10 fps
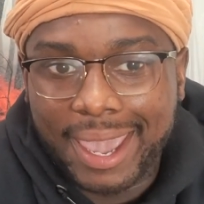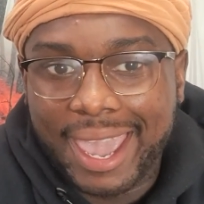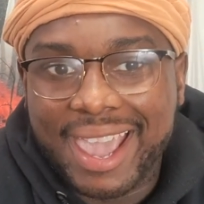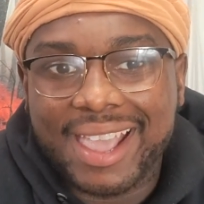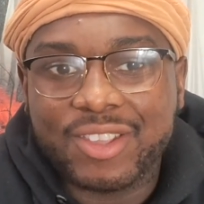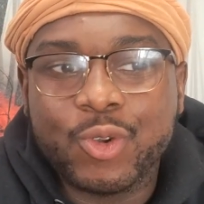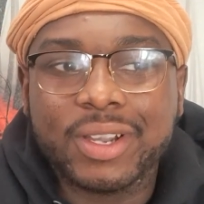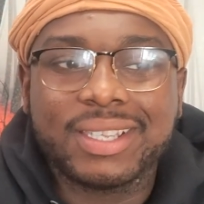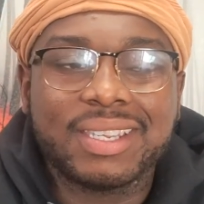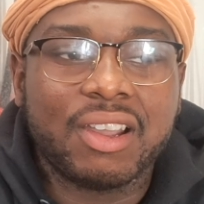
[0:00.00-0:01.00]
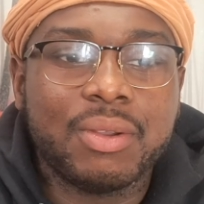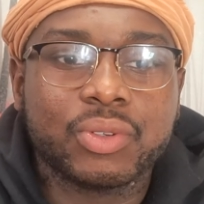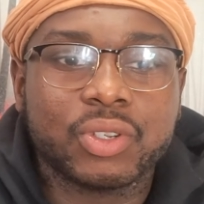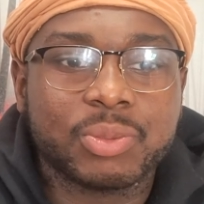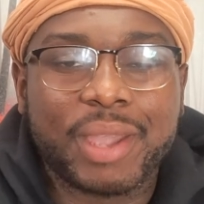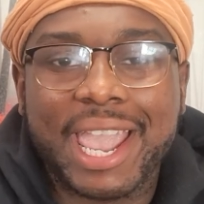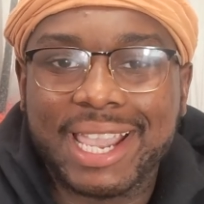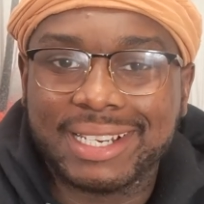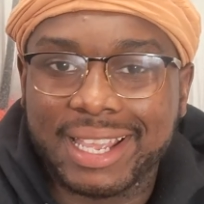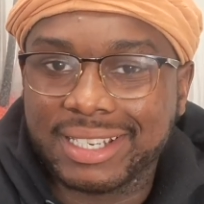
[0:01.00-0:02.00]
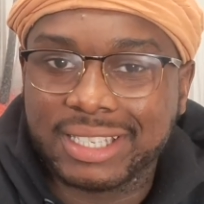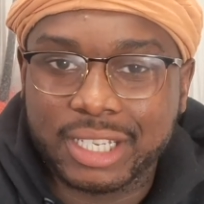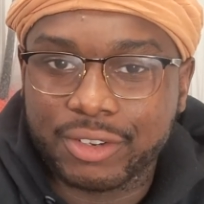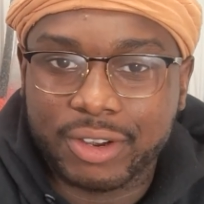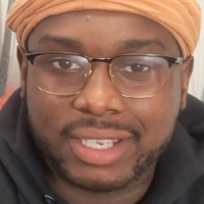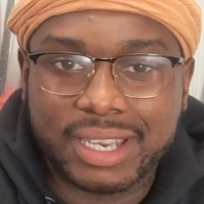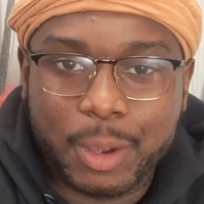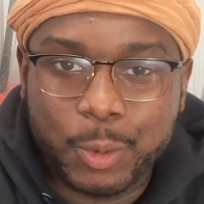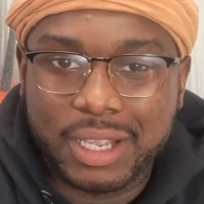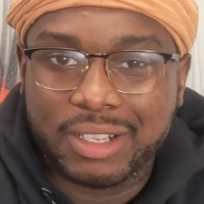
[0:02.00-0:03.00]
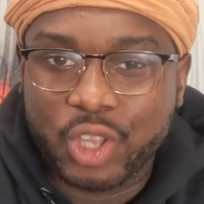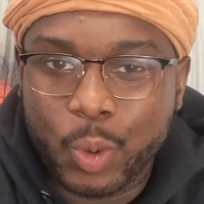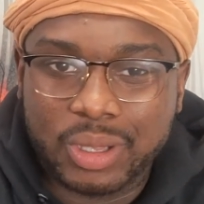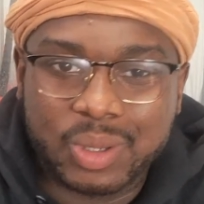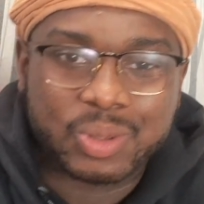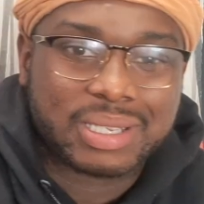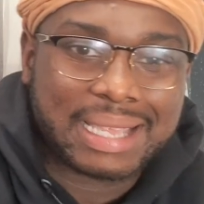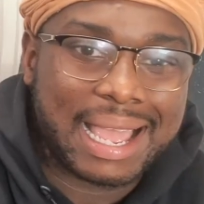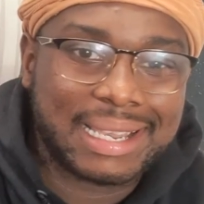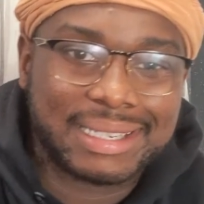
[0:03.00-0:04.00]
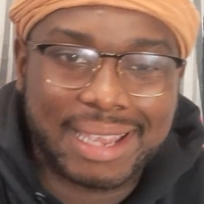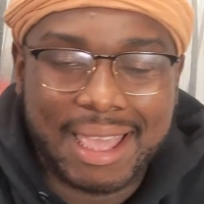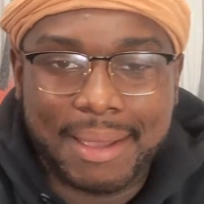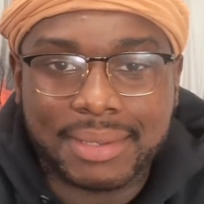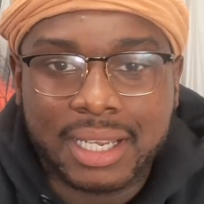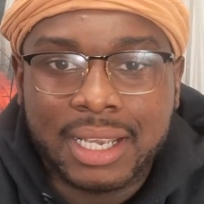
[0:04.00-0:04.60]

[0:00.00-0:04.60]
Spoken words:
and you could he was on some hating ass shit the rest of that week, throwing little slide jabs.